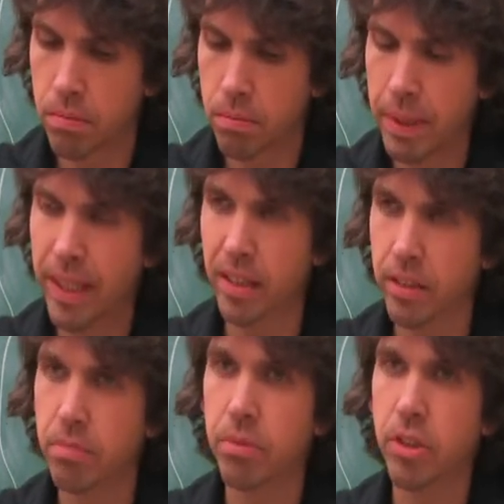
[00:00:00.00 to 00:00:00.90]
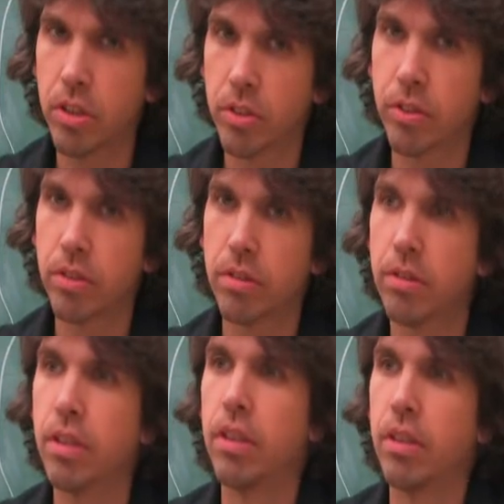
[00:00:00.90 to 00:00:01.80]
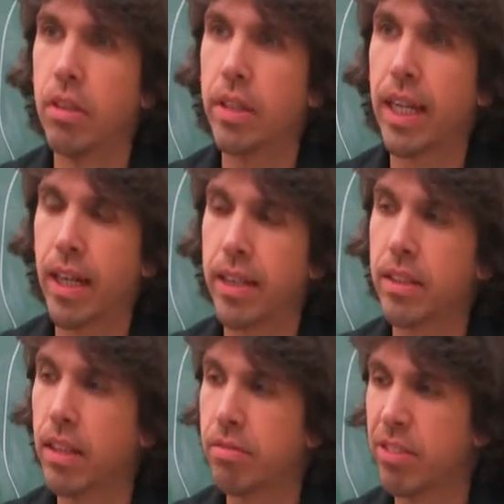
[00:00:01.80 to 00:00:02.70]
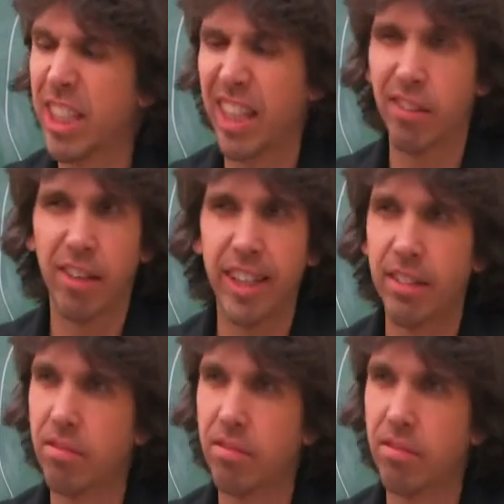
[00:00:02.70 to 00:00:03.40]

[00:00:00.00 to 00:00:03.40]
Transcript: Peanuts, Schulz, that kind of stuff. Second grade.